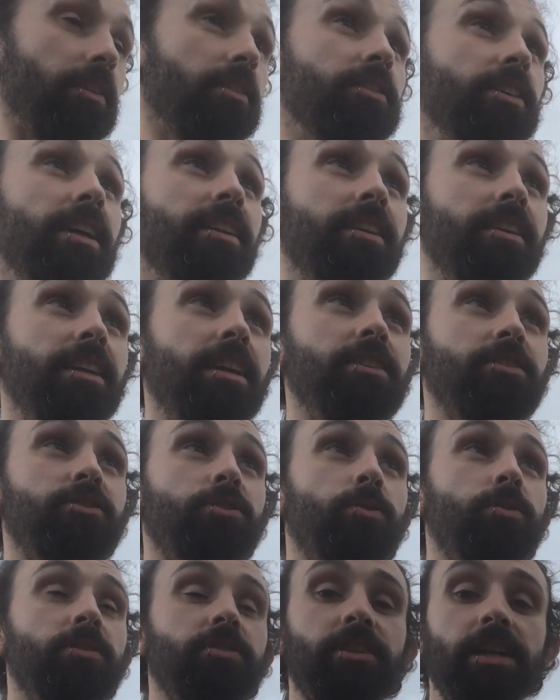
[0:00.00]
Yeah, then get as
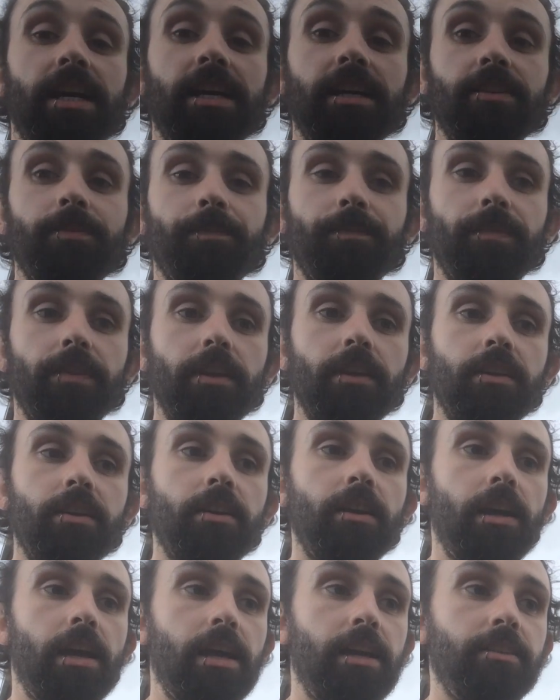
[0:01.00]
tall as that.
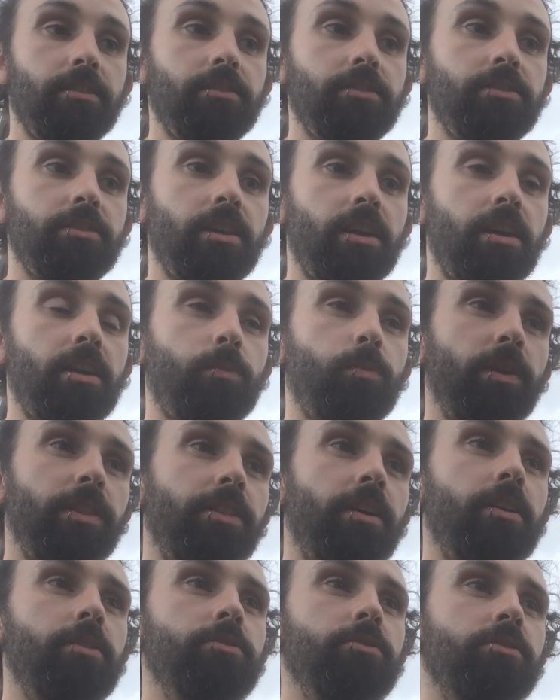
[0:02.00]
And with
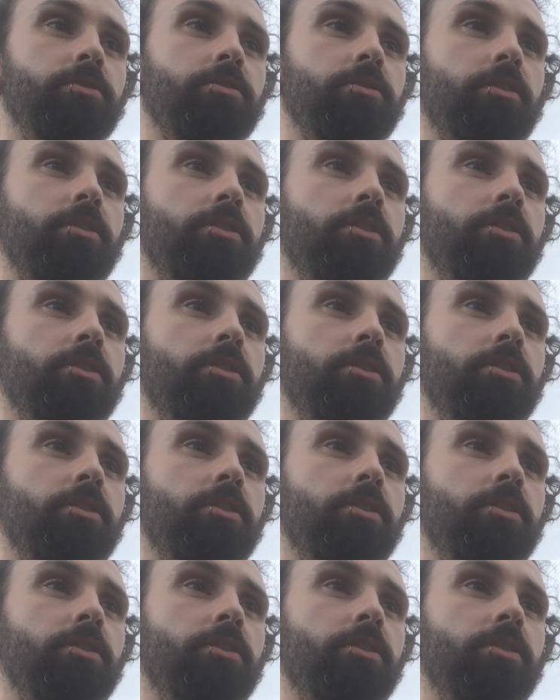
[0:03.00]
those,